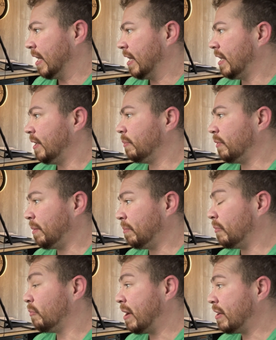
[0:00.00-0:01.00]
He
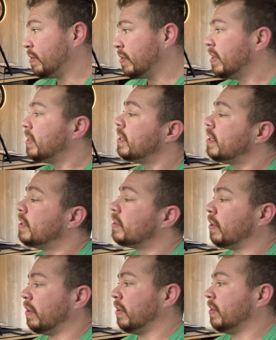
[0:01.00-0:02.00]
rendered these
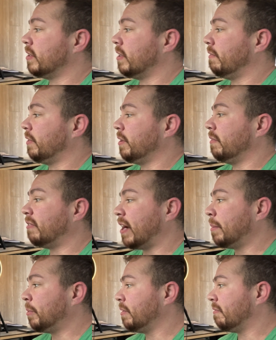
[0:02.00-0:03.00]
cards in a very
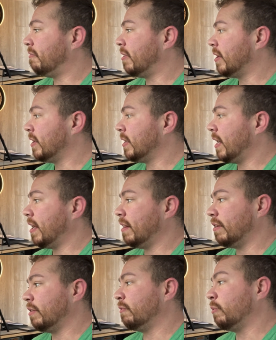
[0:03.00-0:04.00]
vibrant, fun, and
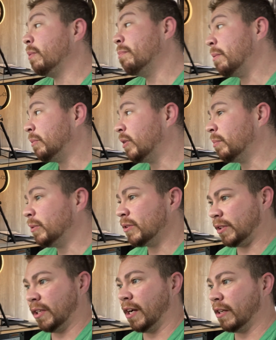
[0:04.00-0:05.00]
therefore memorable
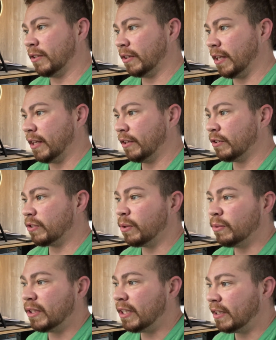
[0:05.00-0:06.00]
style, and they're so
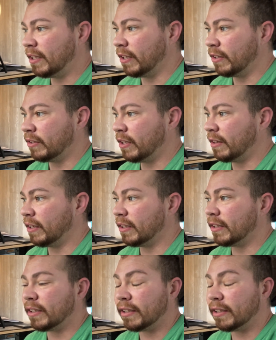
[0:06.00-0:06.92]
detailed that